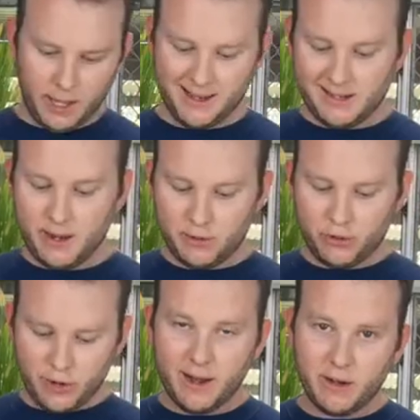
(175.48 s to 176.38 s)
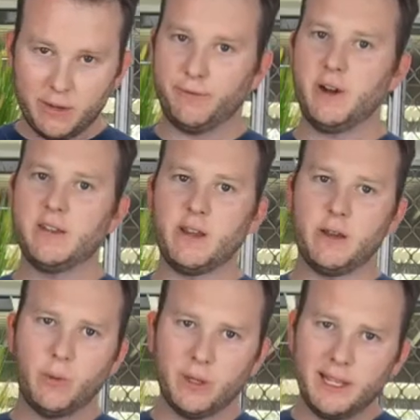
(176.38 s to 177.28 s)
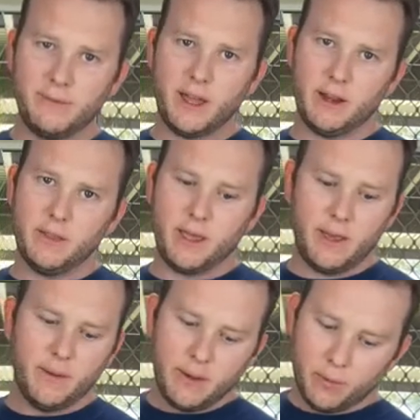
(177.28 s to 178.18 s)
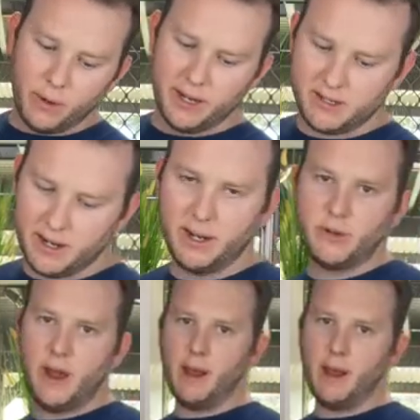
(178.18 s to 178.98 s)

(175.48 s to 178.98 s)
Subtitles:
that's going straight into the freezer. We'll leave that in there. We'll get stuck into our